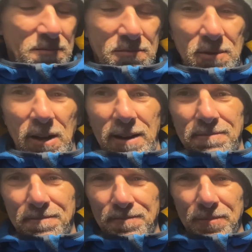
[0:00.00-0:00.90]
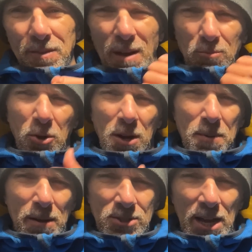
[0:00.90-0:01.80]
Right, I'm going to nip
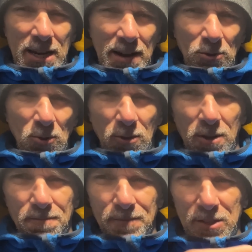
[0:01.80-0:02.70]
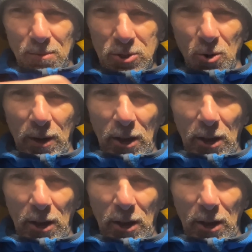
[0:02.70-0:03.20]
outside and have a look, see what's going